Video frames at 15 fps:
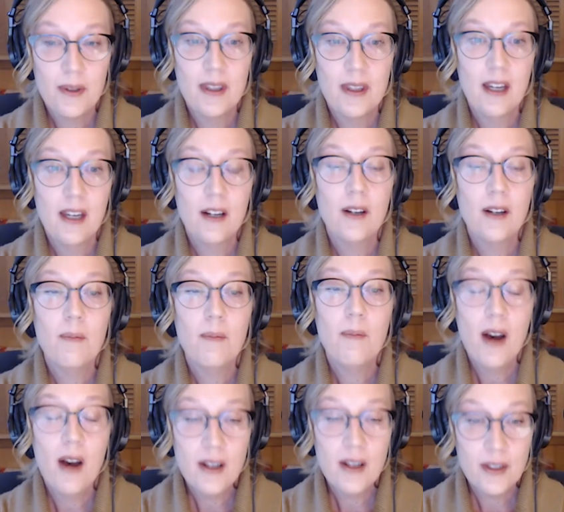Their
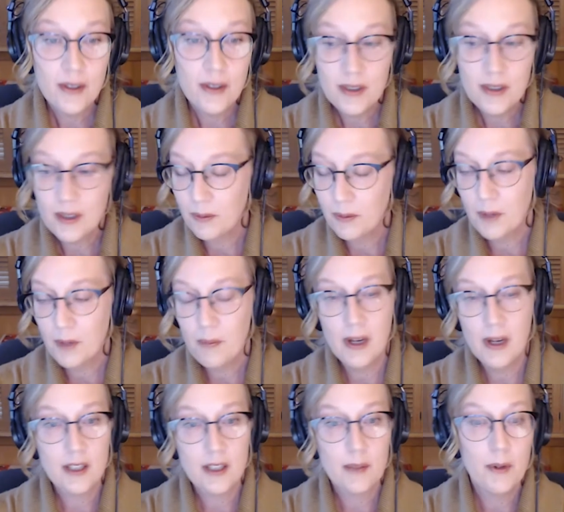models were
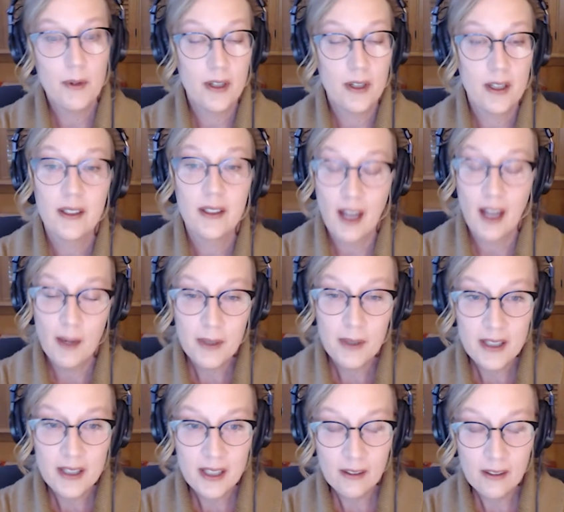much more
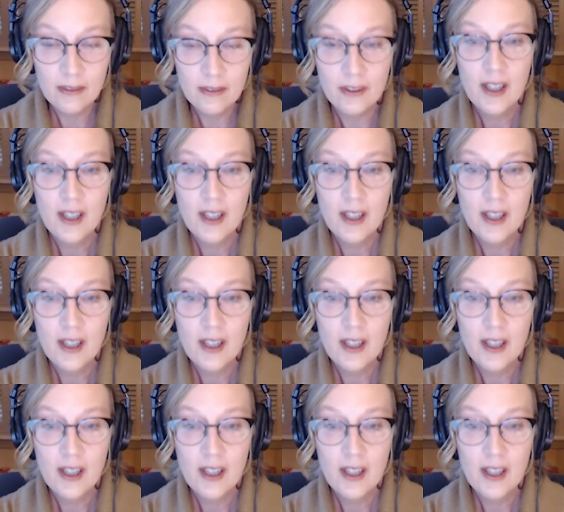collaborative.